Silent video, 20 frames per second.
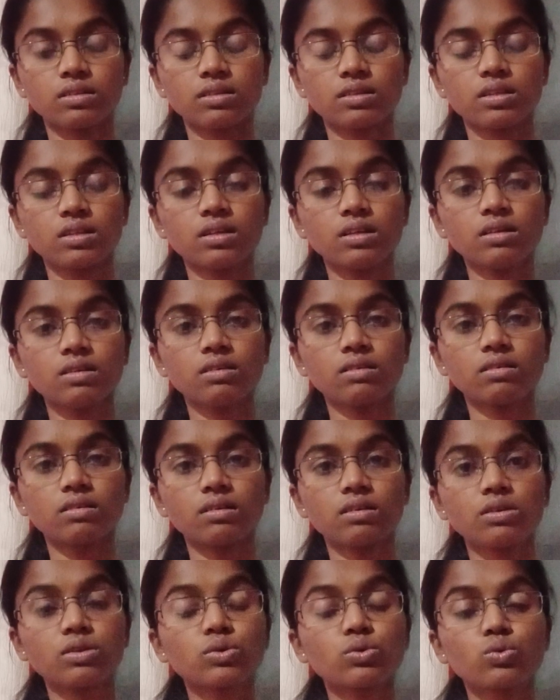they
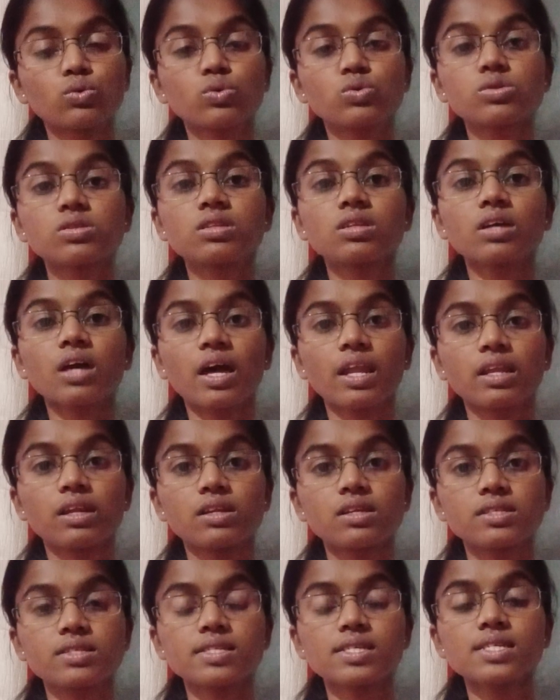undergoes the
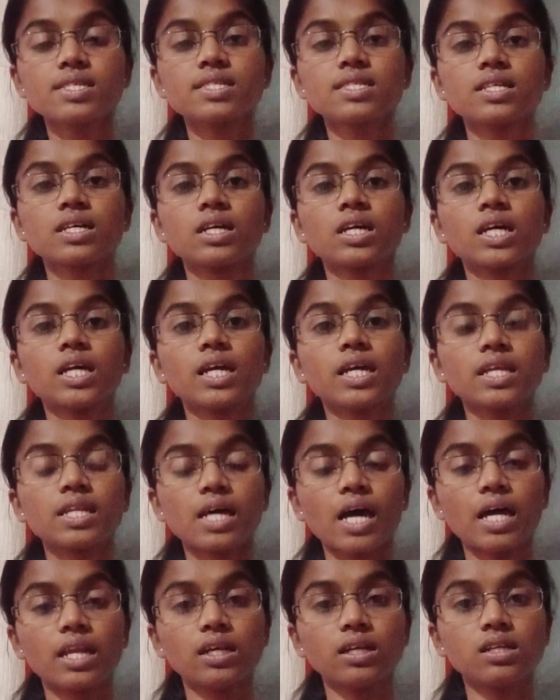analysis. In
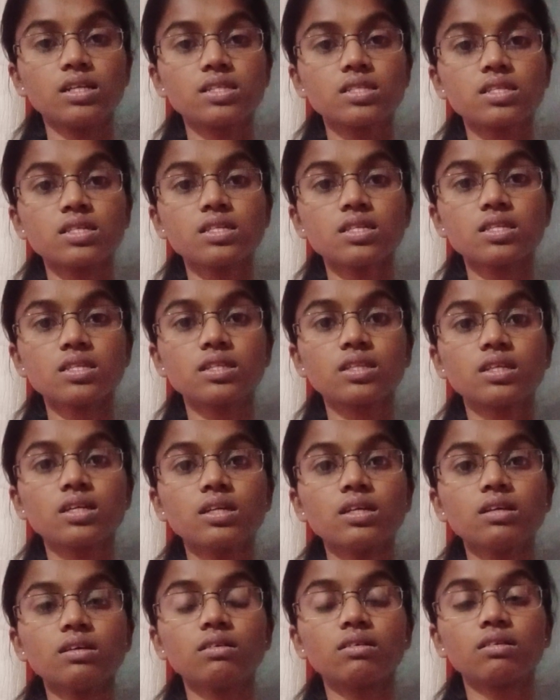analysis
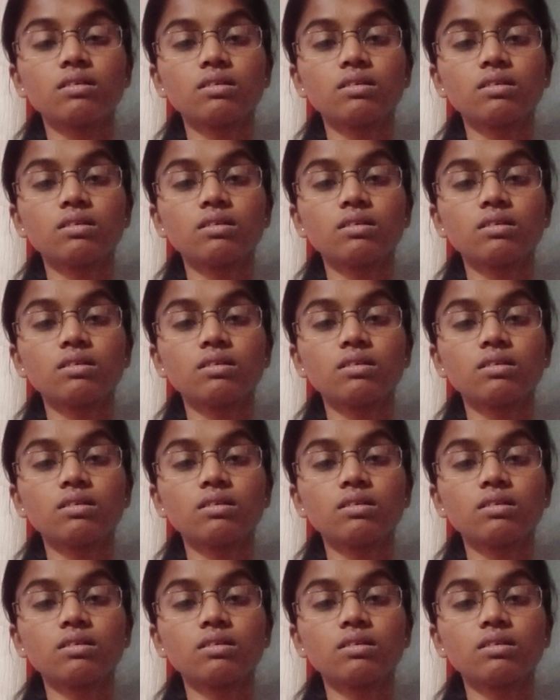they